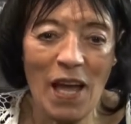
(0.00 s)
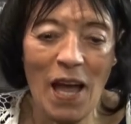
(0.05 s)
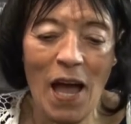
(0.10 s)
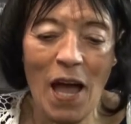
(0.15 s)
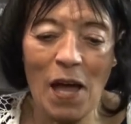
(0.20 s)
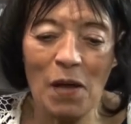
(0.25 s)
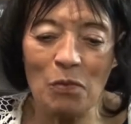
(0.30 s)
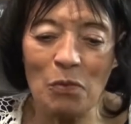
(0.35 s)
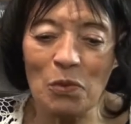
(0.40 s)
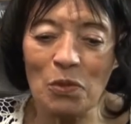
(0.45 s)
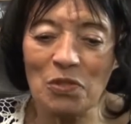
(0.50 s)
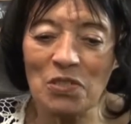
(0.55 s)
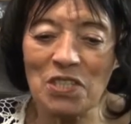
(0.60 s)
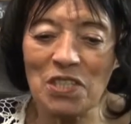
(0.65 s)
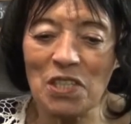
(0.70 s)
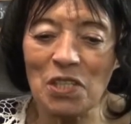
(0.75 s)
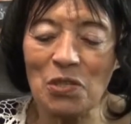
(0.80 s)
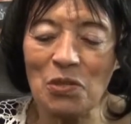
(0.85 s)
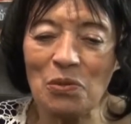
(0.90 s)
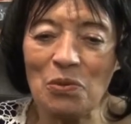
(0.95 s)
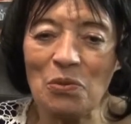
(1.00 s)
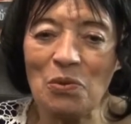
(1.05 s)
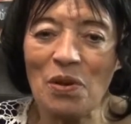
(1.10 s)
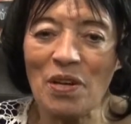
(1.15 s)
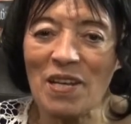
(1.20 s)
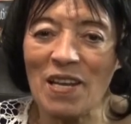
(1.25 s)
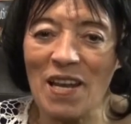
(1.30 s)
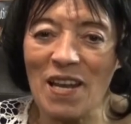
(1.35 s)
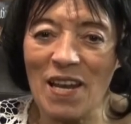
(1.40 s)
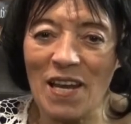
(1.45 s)
and we'll see you
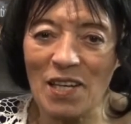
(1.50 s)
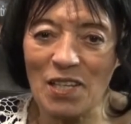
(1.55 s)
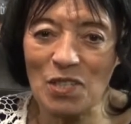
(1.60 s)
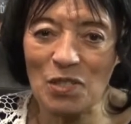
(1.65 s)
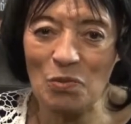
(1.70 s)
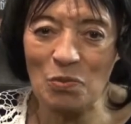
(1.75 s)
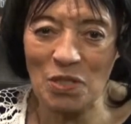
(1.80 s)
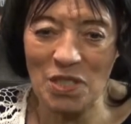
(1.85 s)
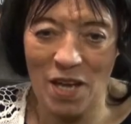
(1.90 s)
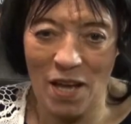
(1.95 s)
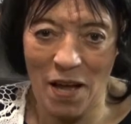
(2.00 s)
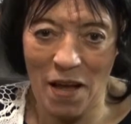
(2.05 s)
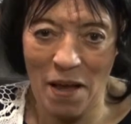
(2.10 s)
next time.